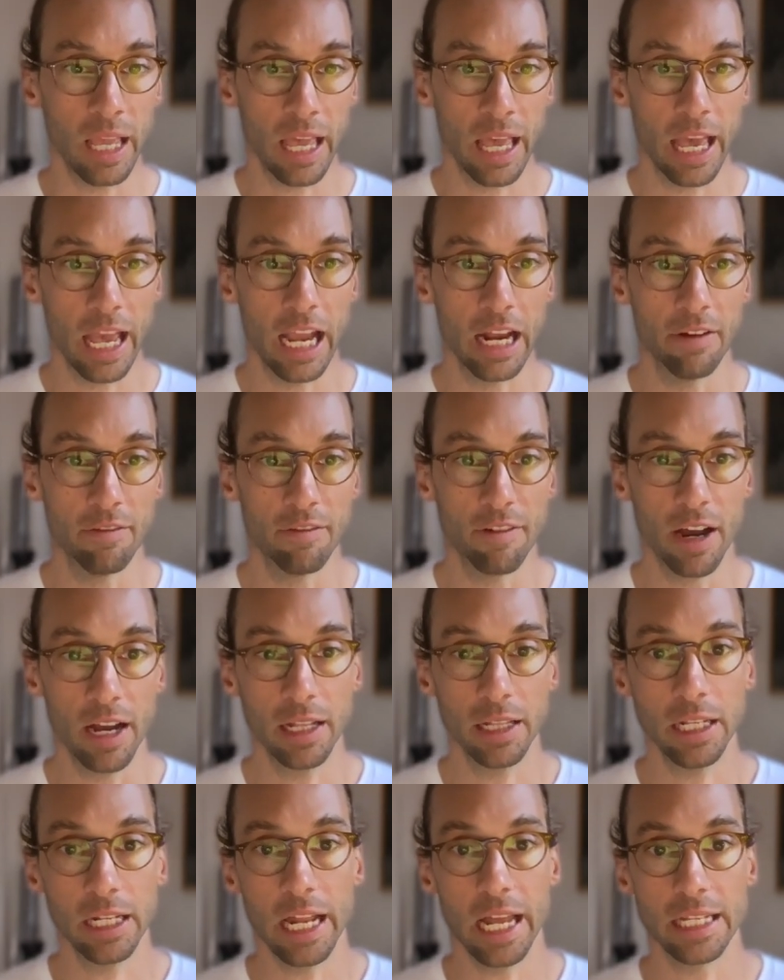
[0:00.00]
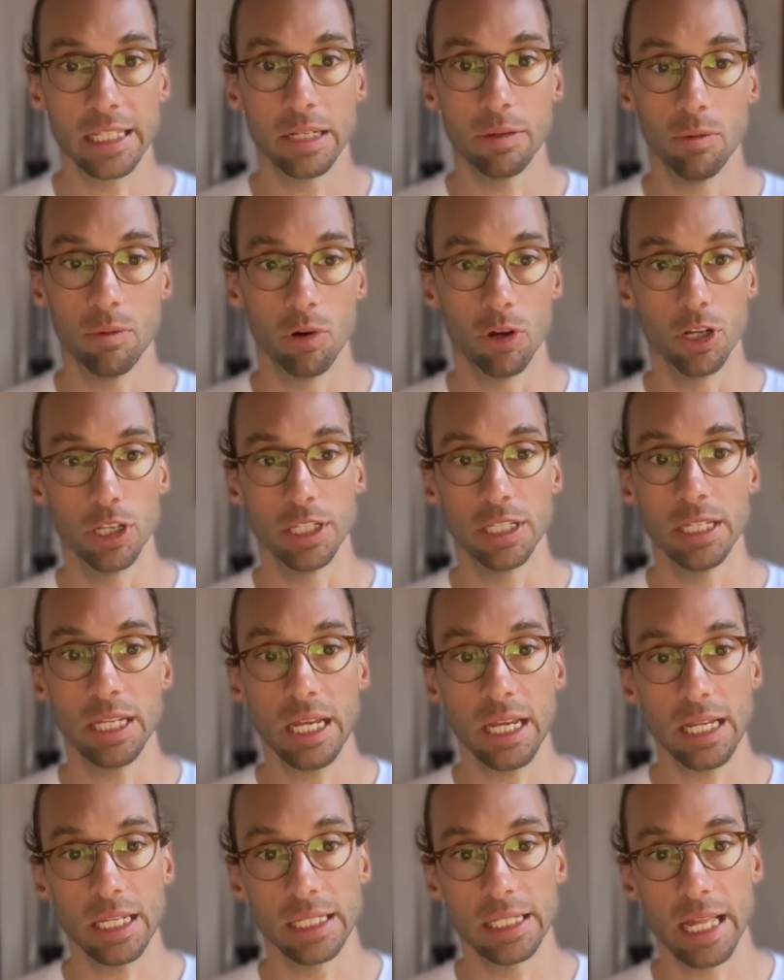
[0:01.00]
And finally, last thing we want to
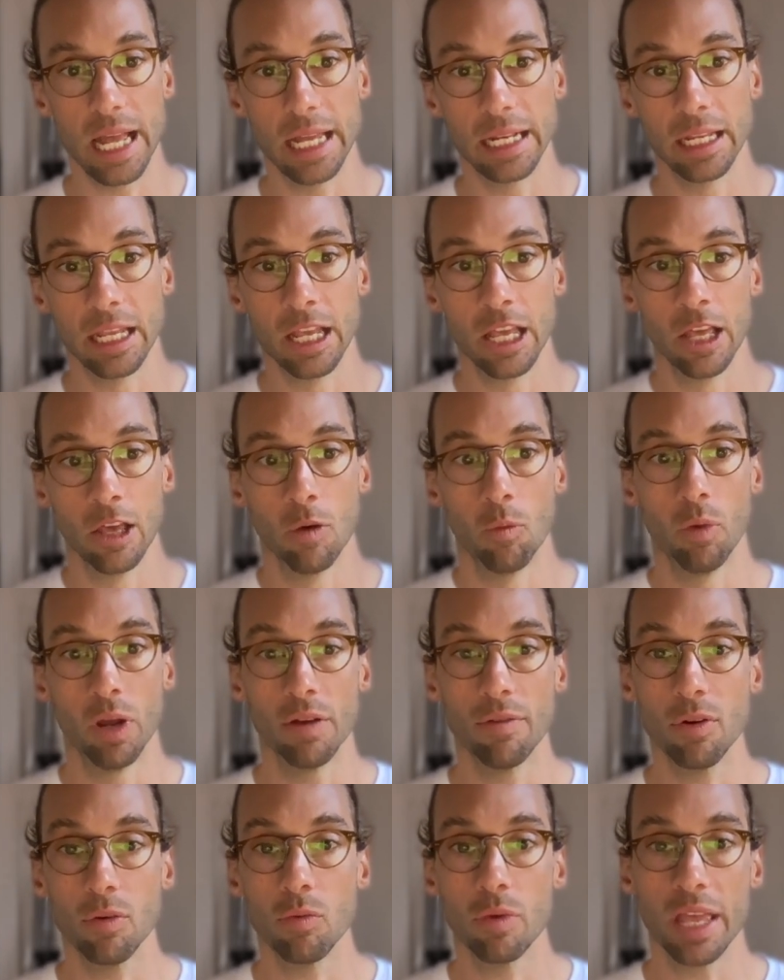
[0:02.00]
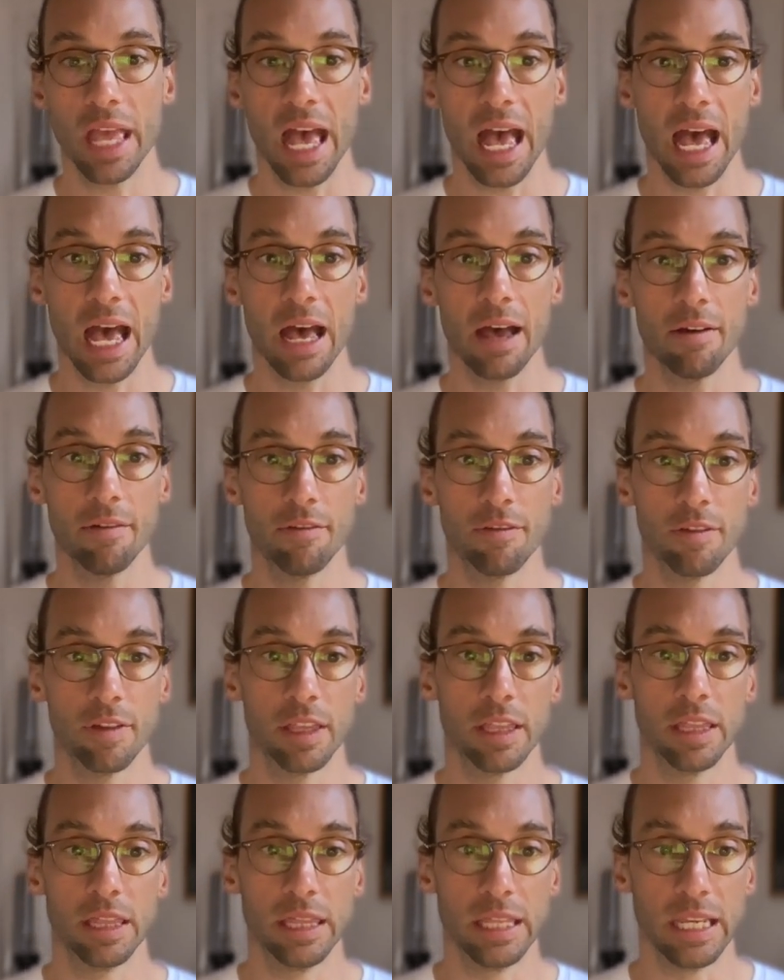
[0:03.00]
see is that whenever we have
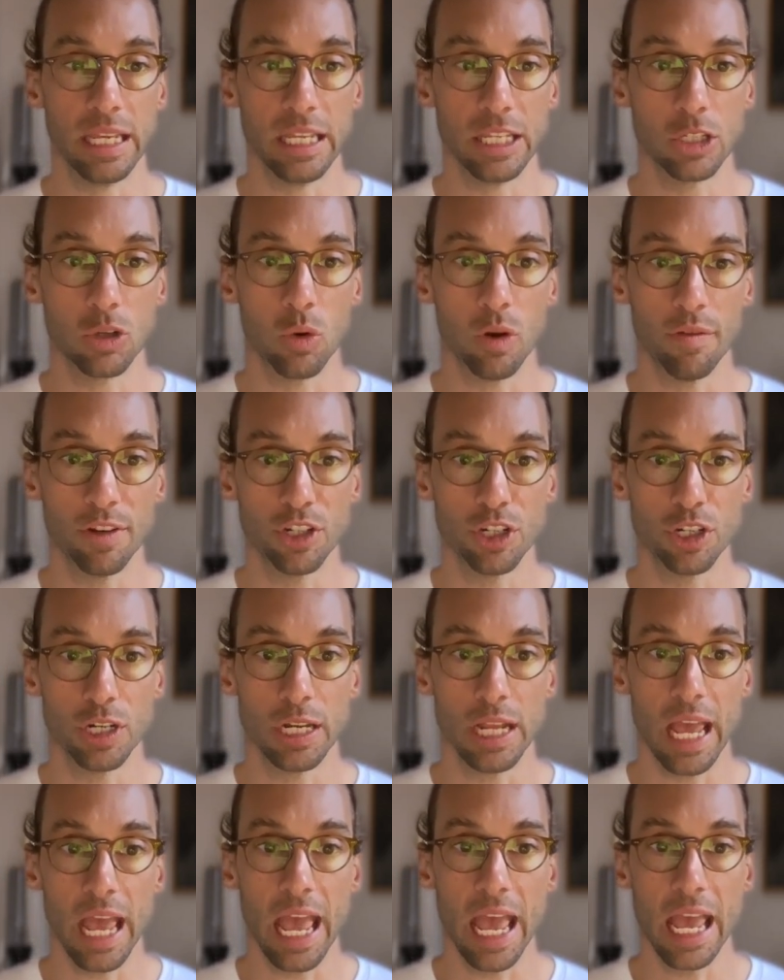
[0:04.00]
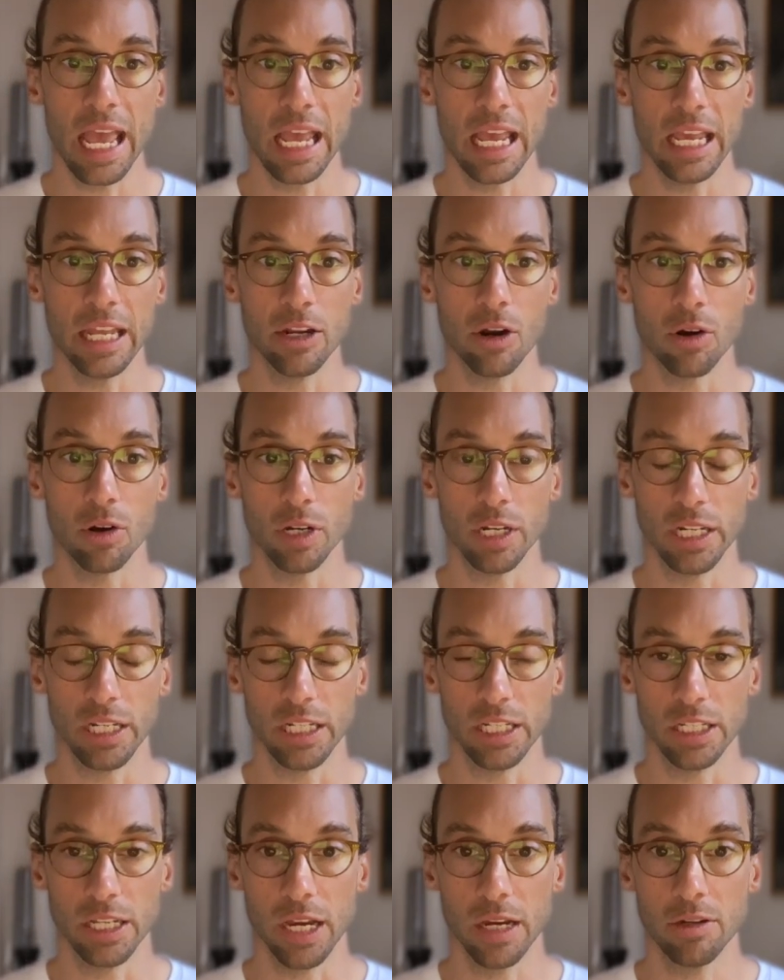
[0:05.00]
these coefficient A in our
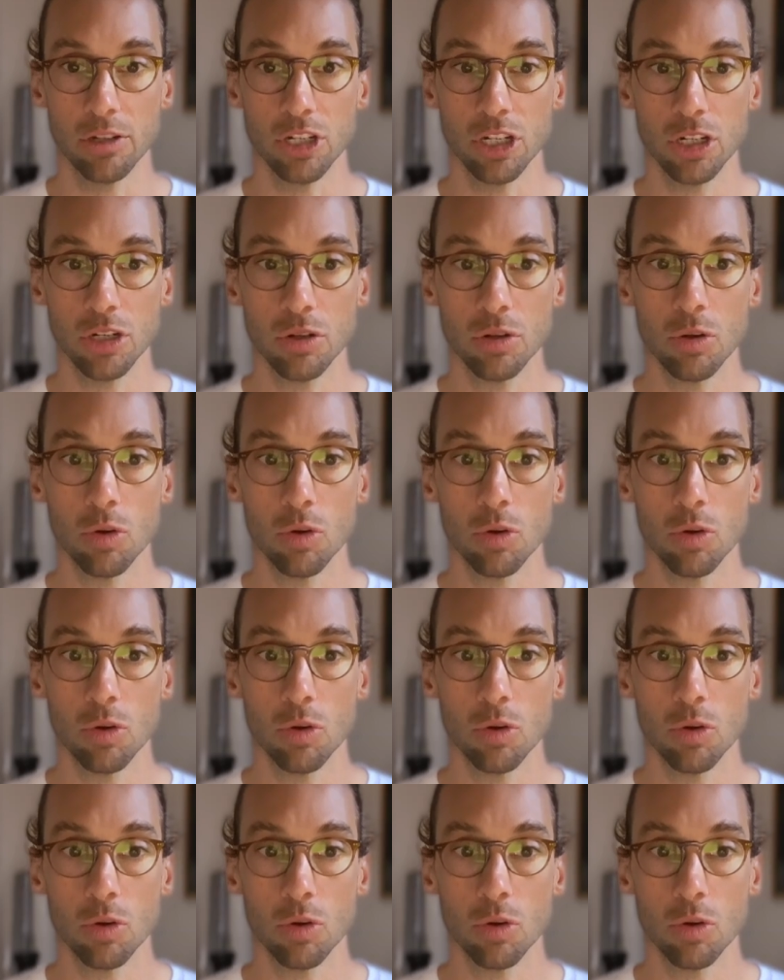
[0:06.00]
linearization,